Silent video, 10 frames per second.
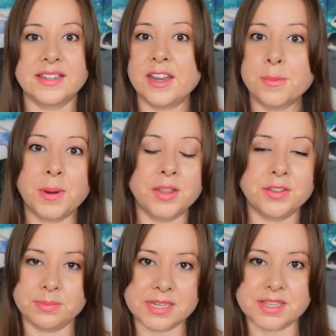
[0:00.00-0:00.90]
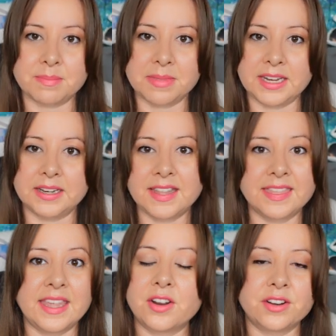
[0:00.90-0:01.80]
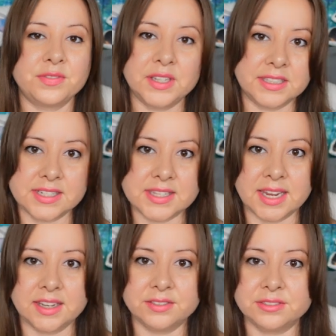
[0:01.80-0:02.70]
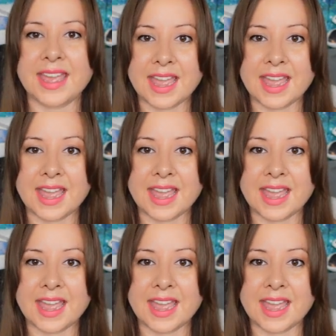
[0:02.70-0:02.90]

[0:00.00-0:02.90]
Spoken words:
they are bothered by something, that they aren't feeling safe.